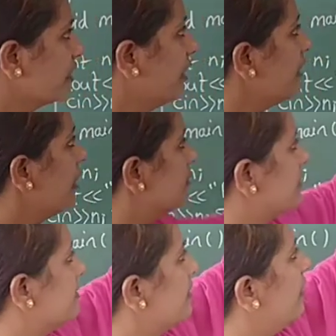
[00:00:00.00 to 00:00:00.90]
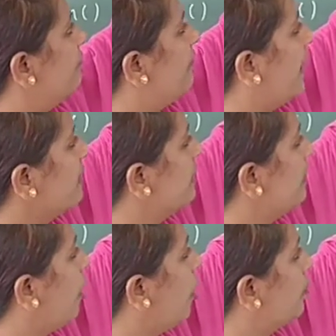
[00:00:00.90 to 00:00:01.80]
Okay, this is a
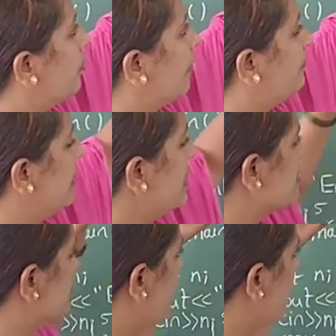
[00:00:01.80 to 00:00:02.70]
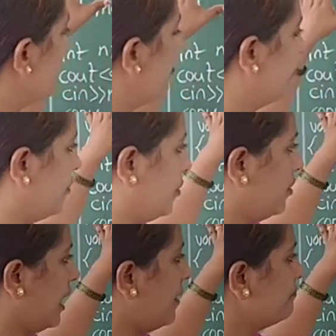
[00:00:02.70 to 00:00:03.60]
final output of this
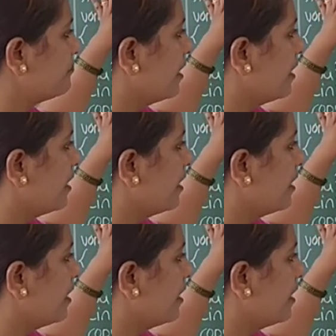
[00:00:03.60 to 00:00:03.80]
program,